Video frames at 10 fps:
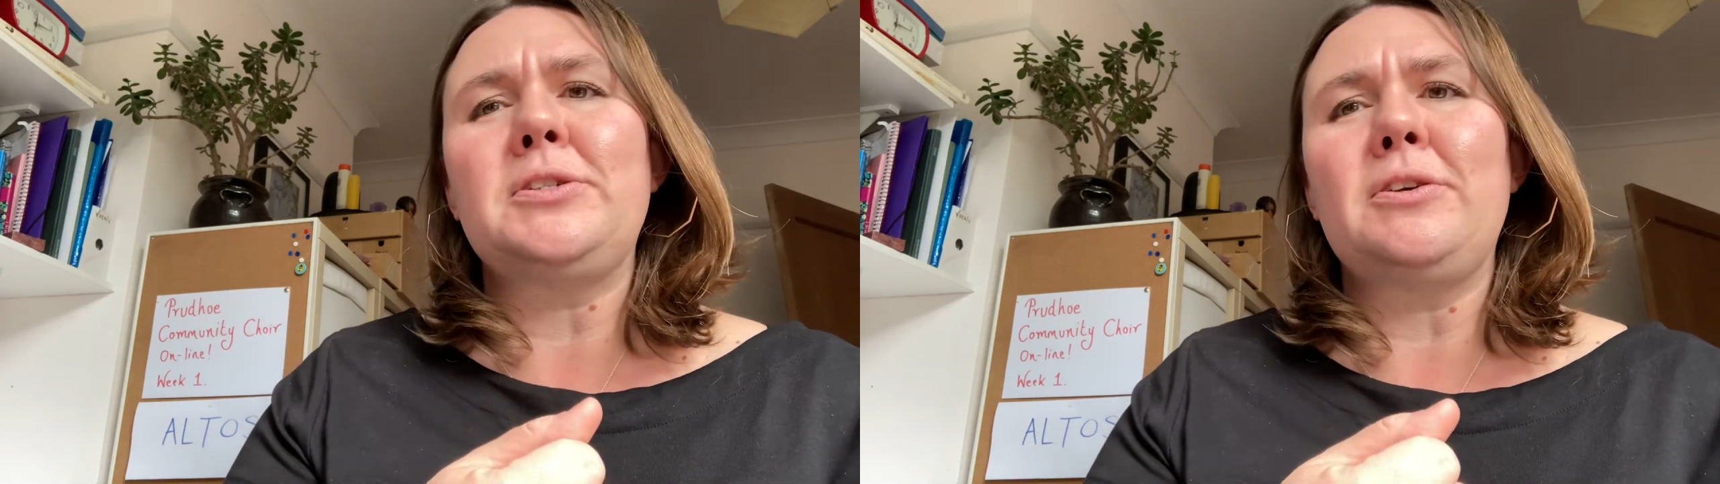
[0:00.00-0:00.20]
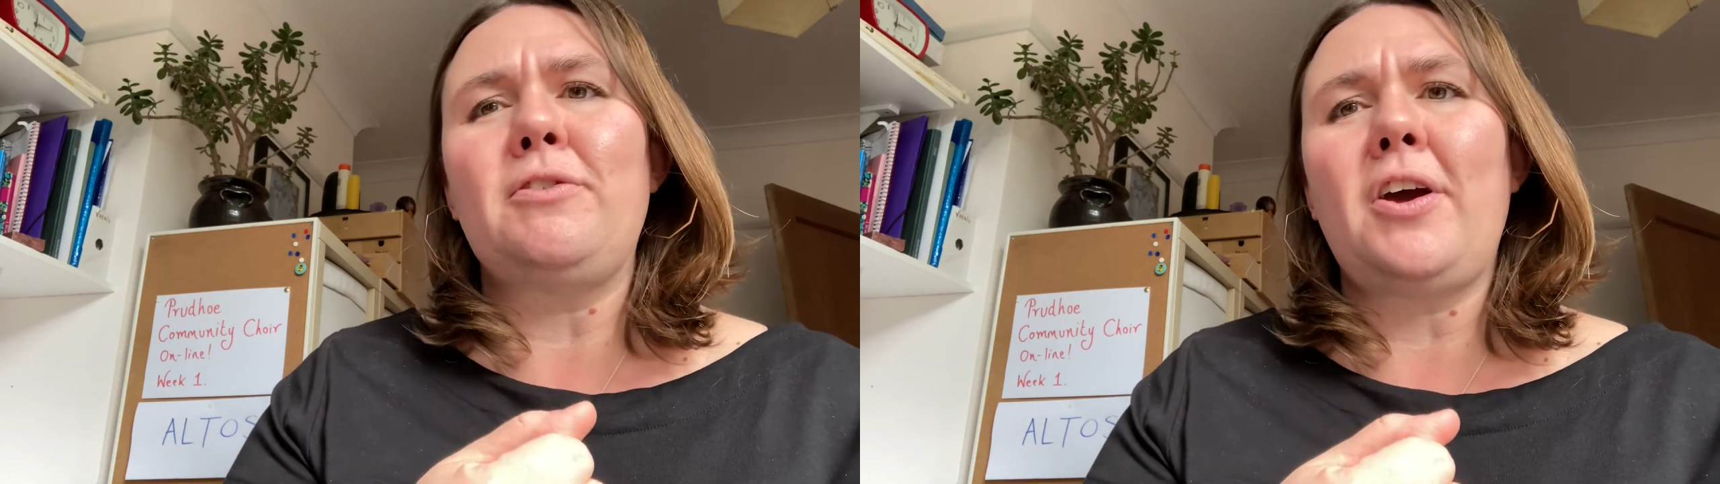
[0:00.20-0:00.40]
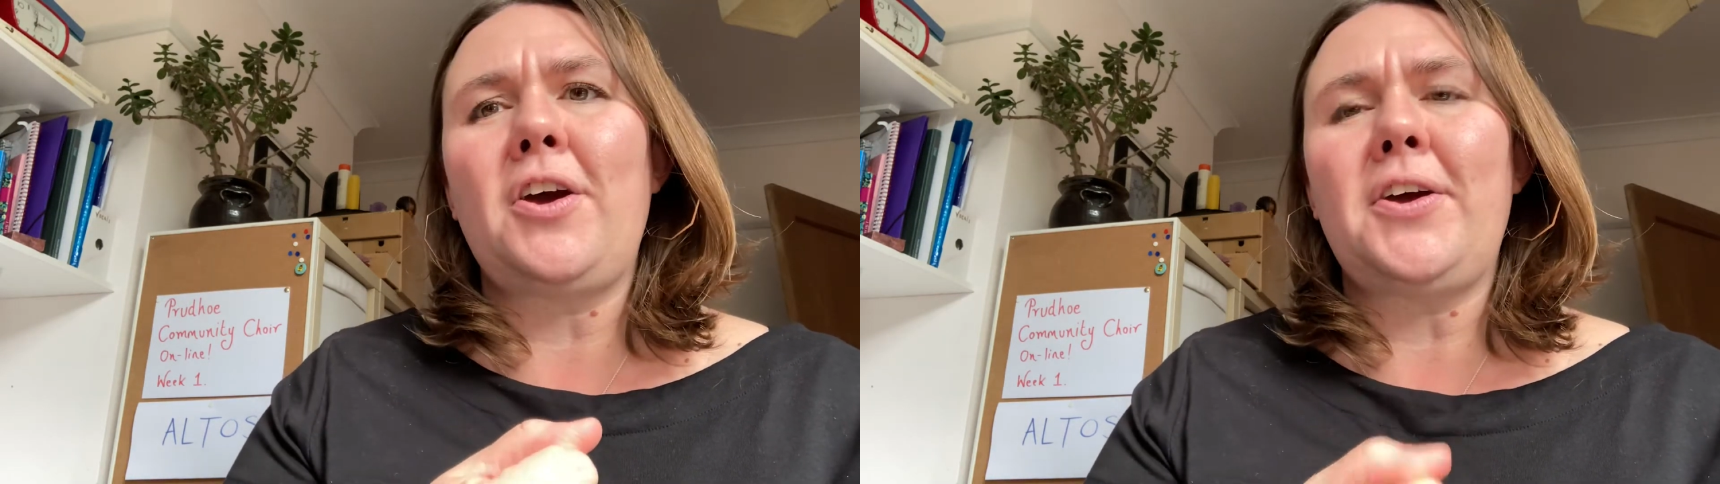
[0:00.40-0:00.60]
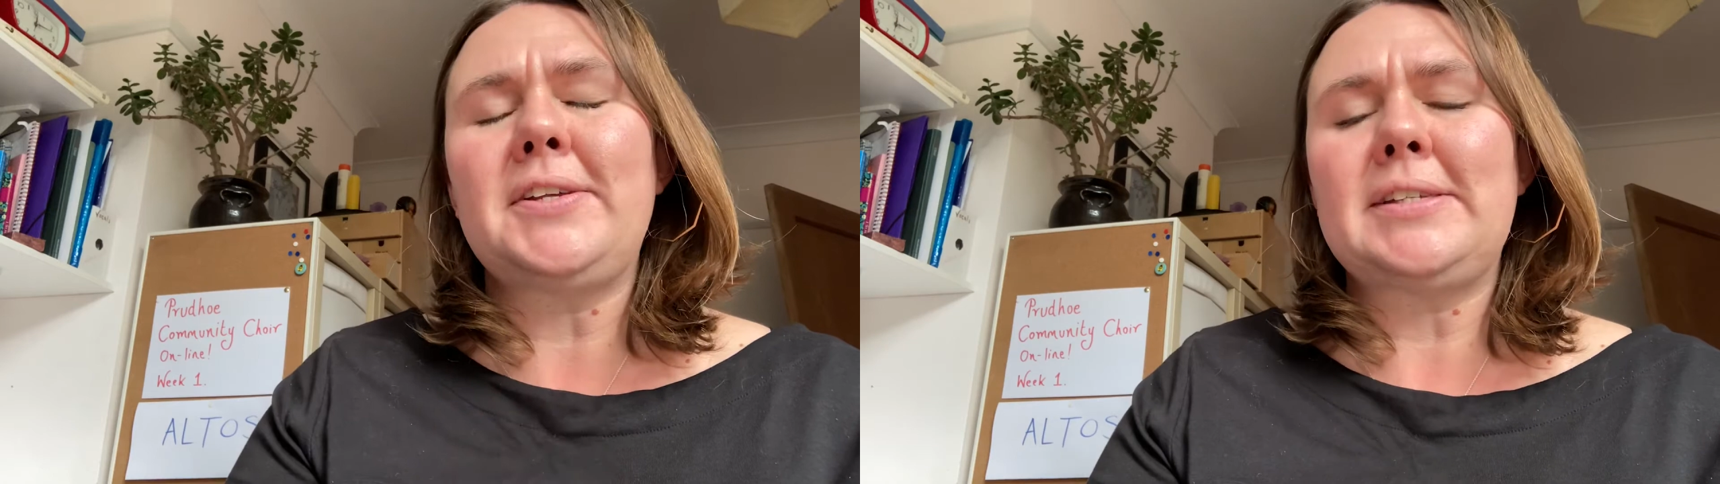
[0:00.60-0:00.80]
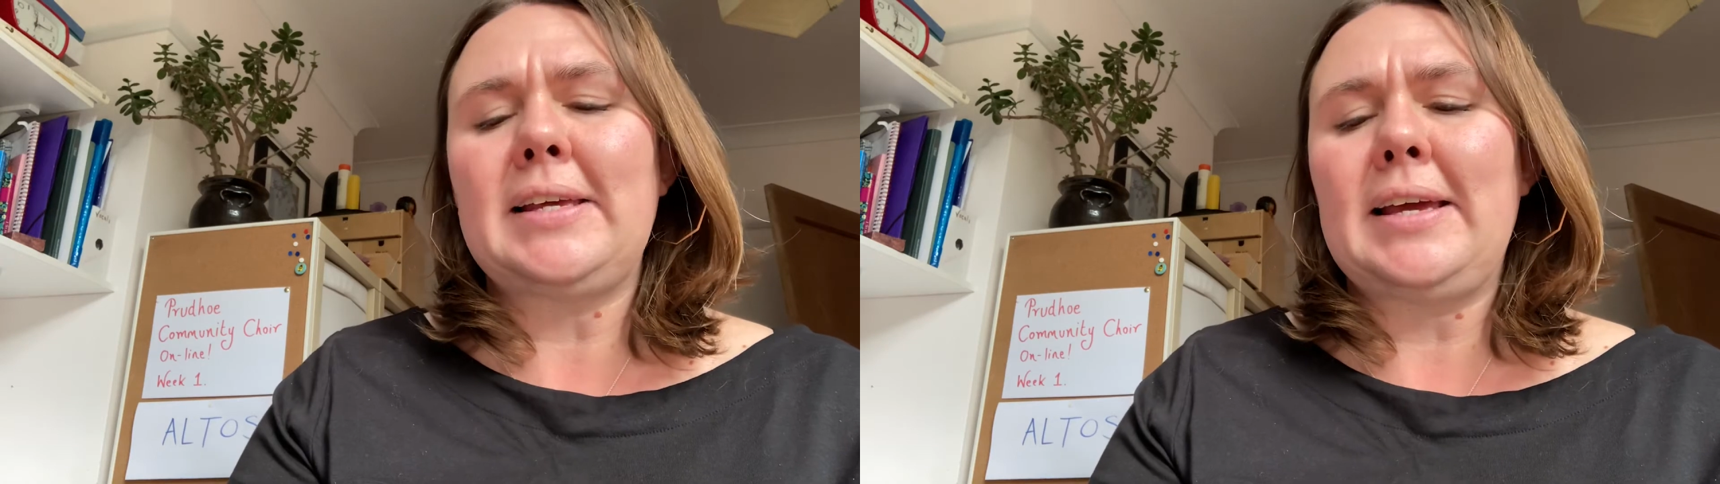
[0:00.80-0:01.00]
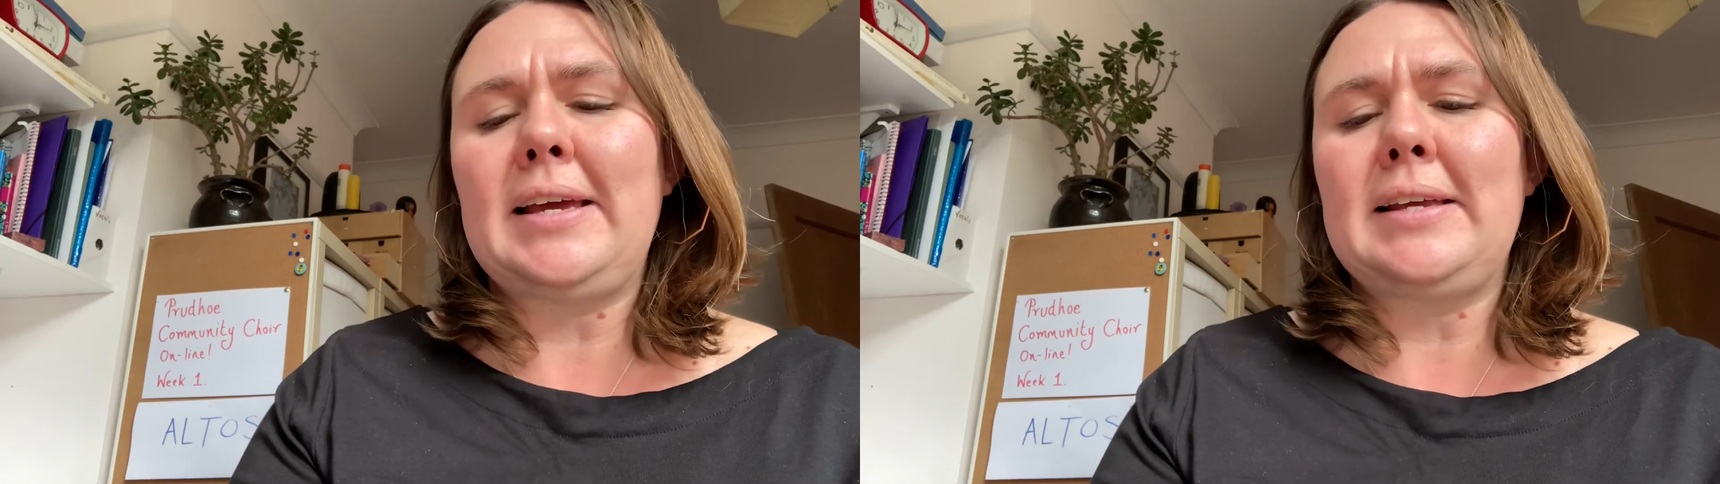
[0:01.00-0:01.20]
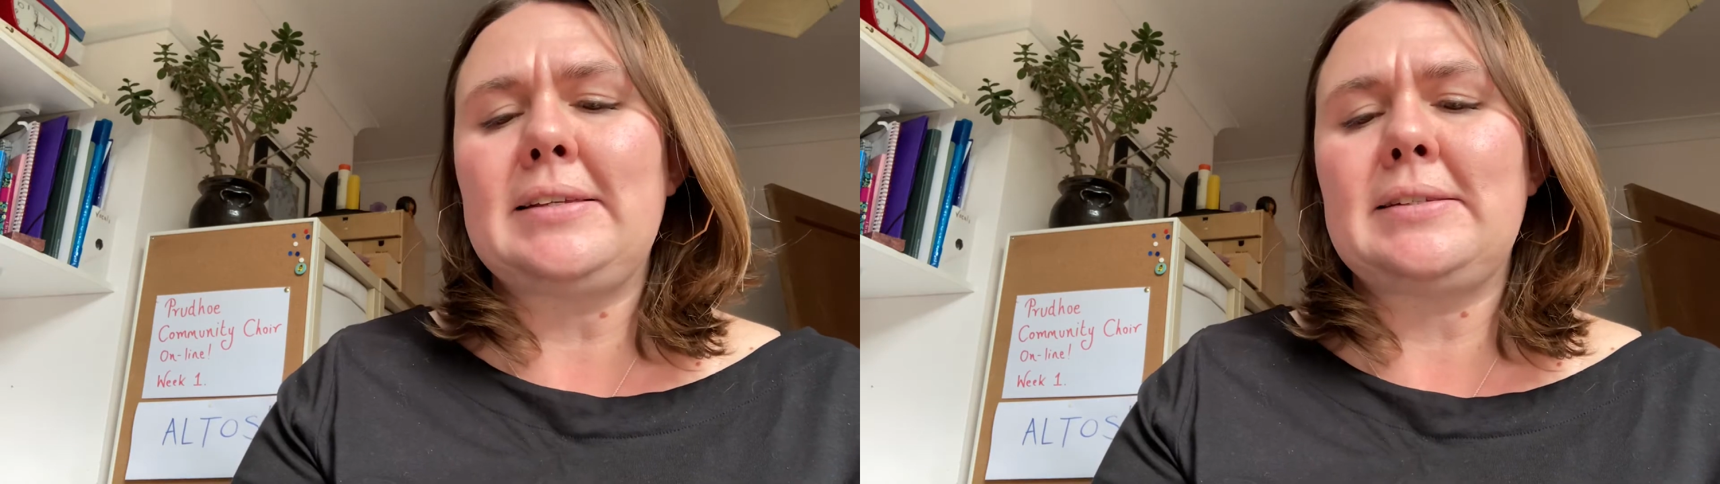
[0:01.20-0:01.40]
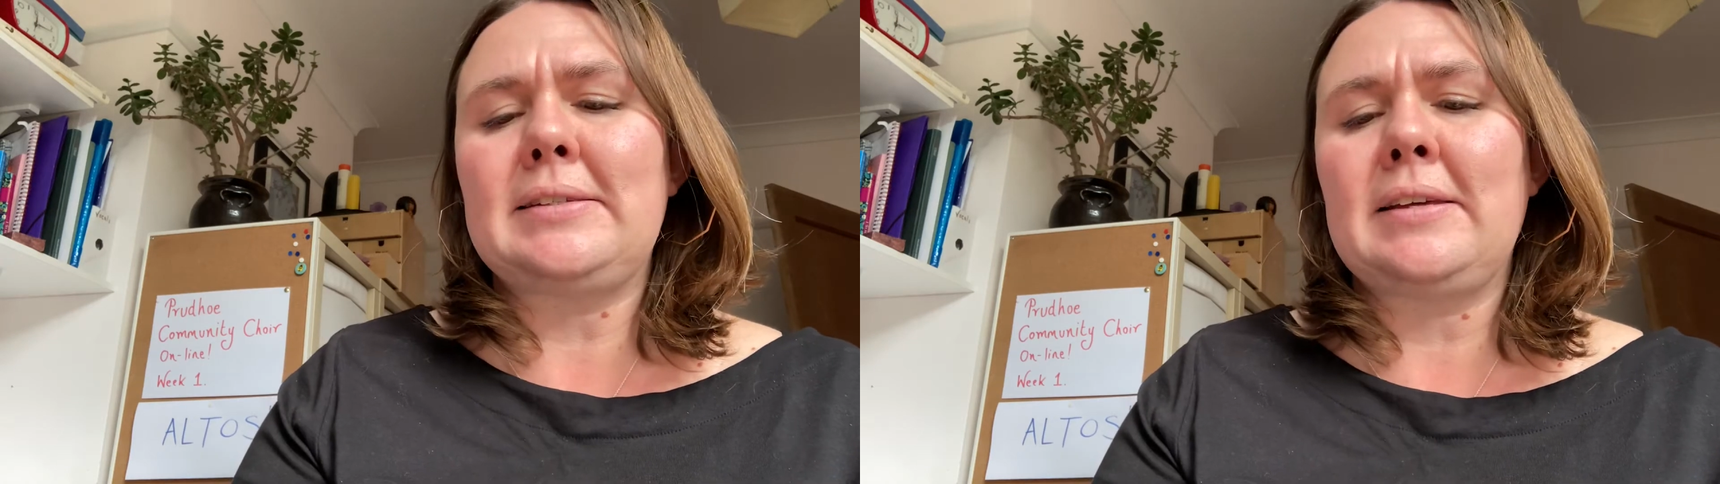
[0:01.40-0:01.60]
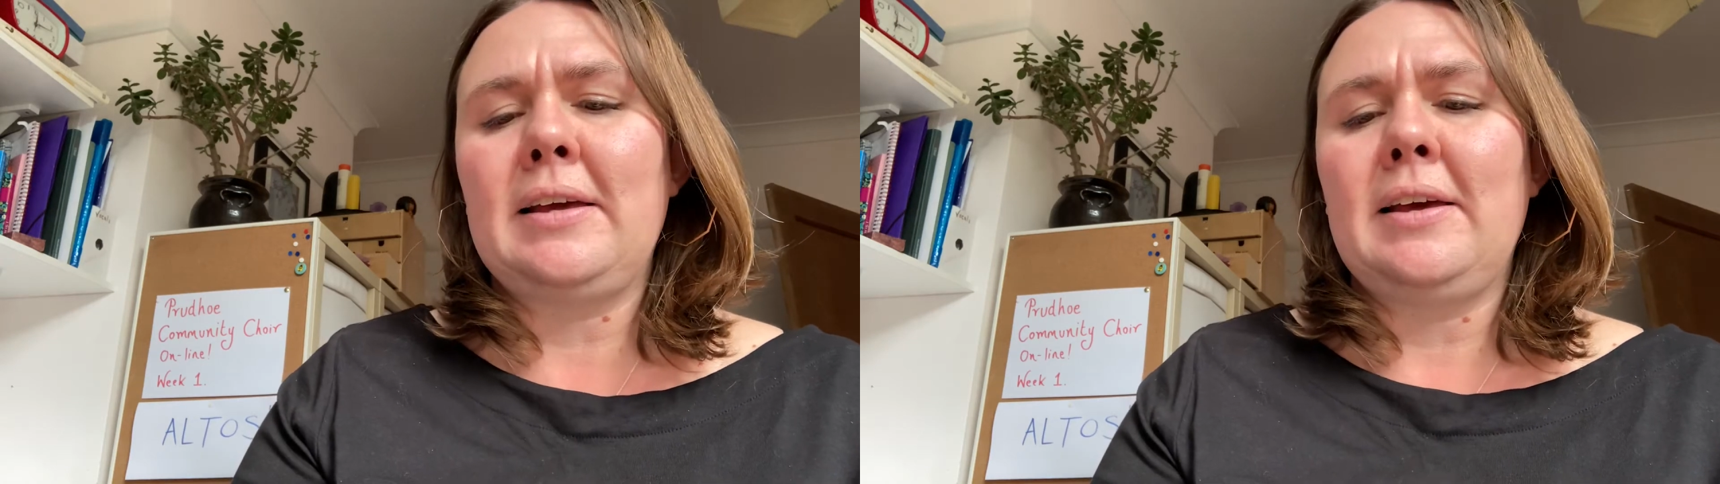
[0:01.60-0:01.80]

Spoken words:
to rehearse is